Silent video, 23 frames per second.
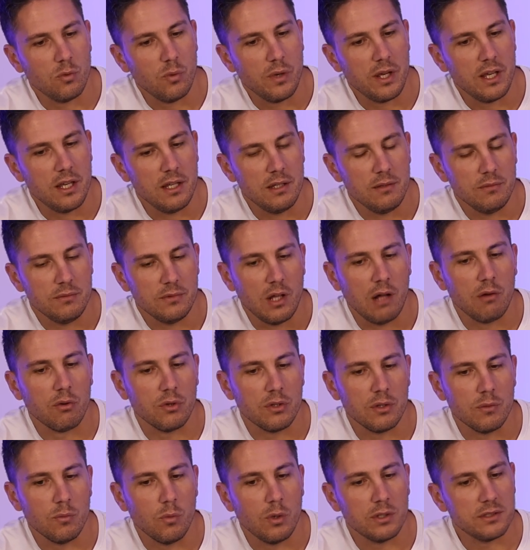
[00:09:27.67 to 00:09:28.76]
where the
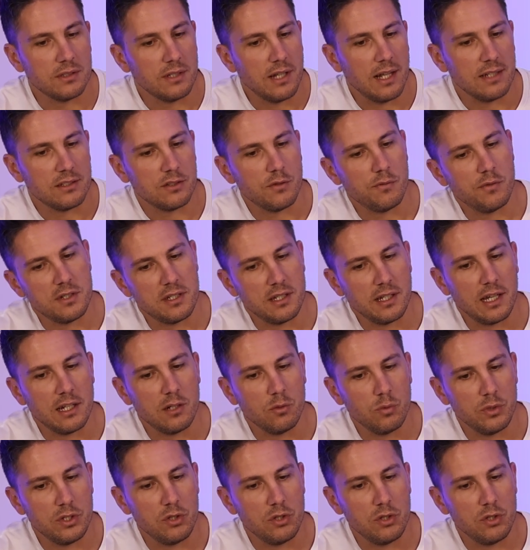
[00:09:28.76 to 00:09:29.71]
algorithm wasn't as sophisticated,